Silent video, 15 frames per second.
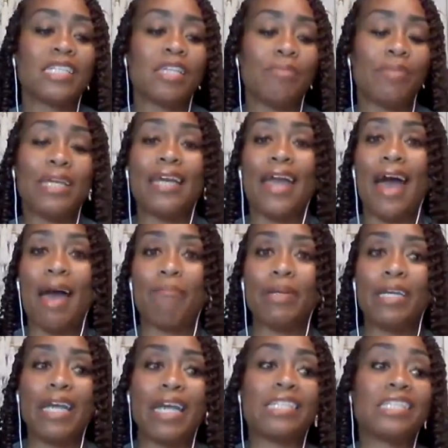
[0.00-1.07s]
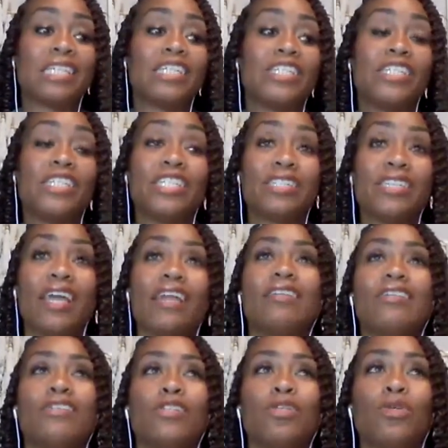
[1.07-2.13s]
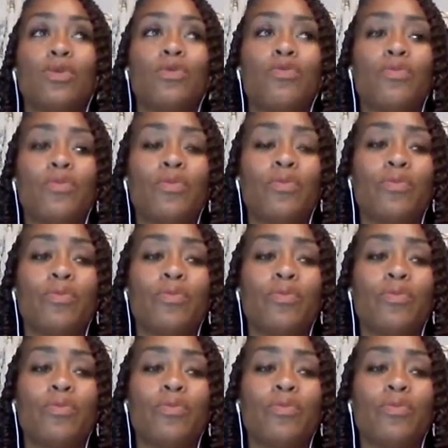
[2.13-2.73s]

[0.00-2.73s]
to being happy, and to